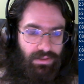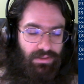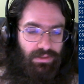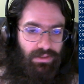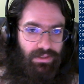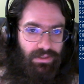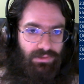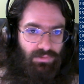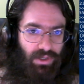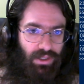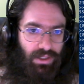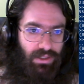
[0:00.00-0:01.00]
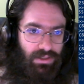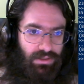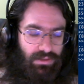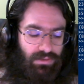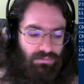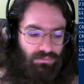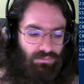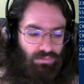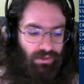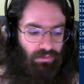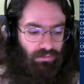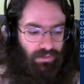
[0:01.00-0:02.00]
This way,
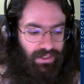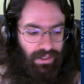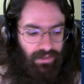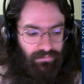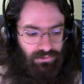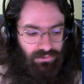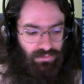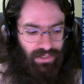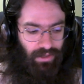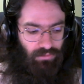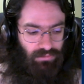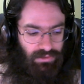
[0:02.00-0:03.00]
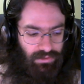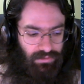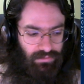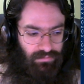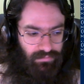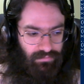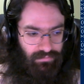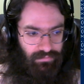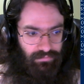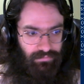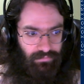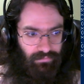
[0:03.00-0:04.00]
we only have to count
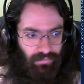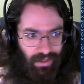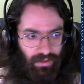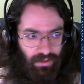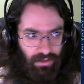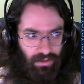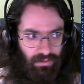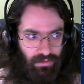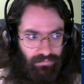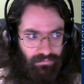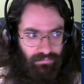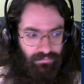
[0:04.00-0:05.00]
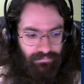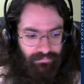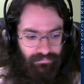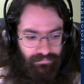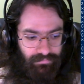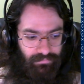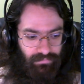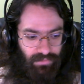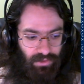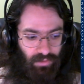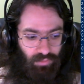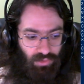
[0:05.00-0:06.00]
the
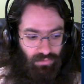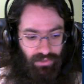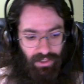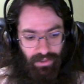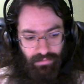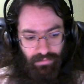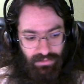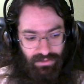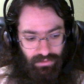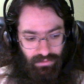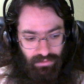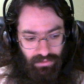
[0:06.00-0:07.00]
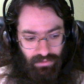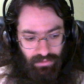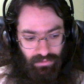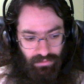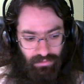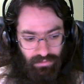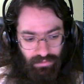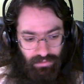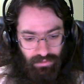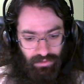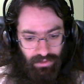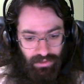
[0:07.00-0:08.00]
number of times
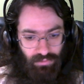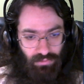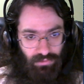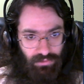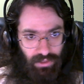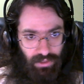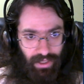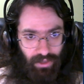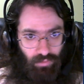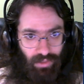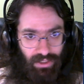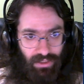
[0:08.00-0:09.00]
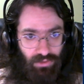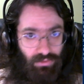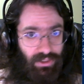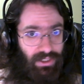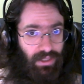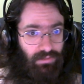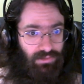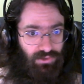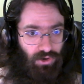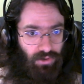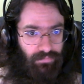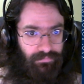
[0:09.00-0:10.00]
equal to how many unique items there are.